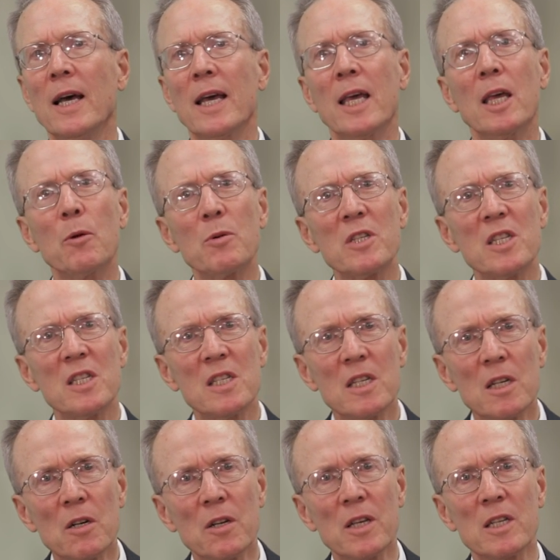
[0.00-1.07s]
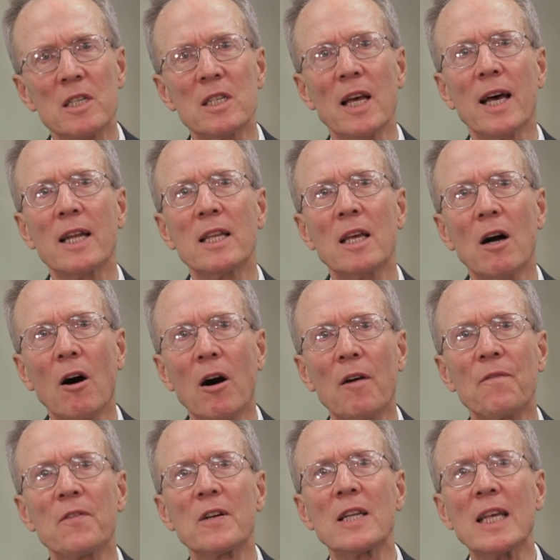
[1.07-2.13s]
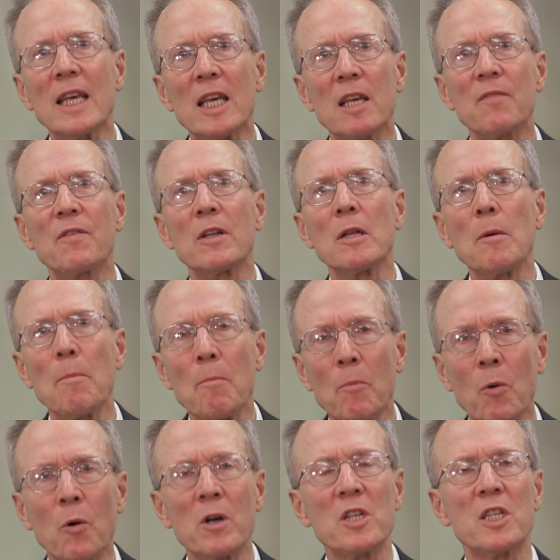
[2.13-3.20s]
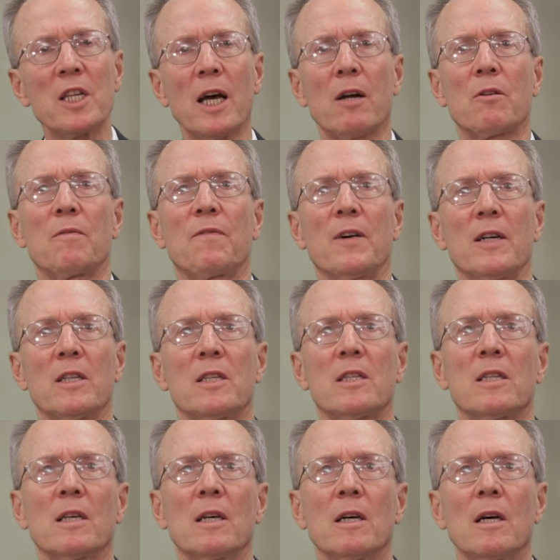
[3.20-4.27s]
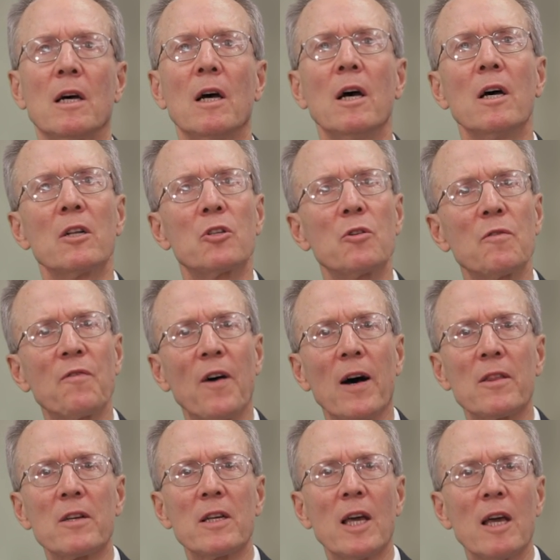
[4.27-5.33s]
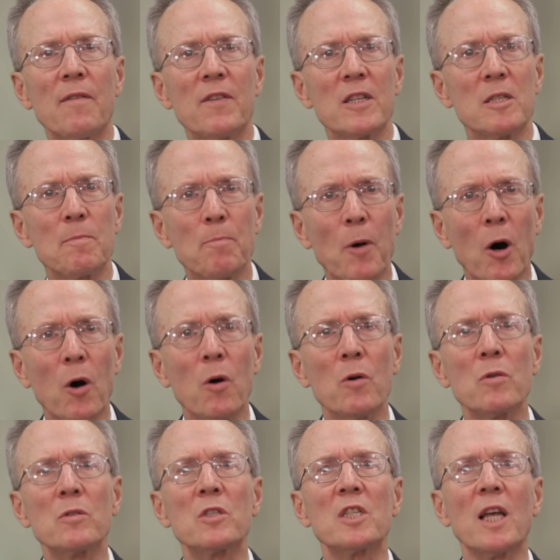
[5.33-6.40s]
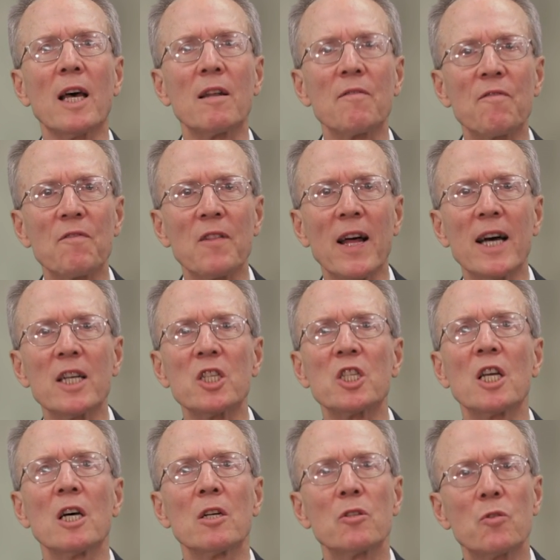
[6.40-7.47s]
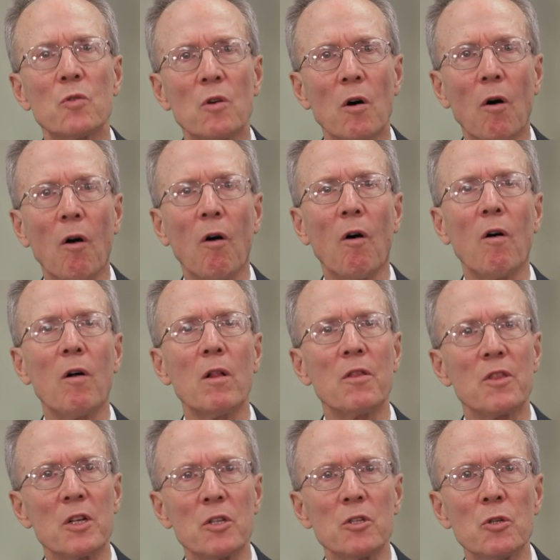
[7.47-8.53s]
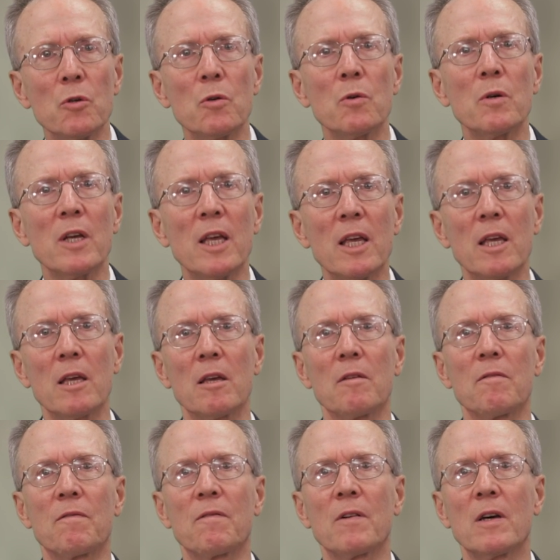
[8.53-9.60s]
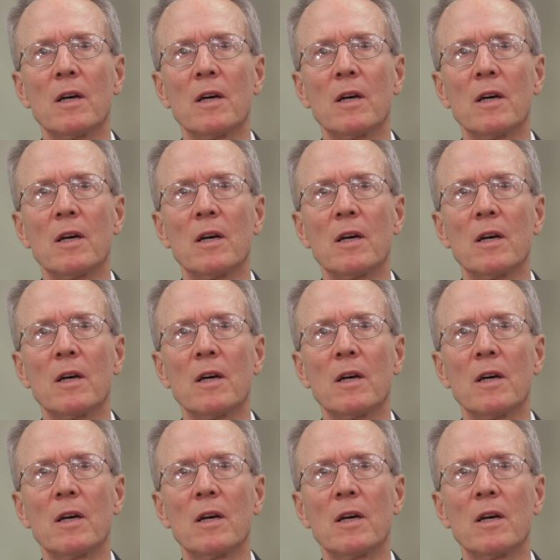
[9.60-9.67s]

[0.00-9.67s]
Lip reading: He was serious, and he offered even more sacrifice. True father gave his bones and flesh to call the new Eve.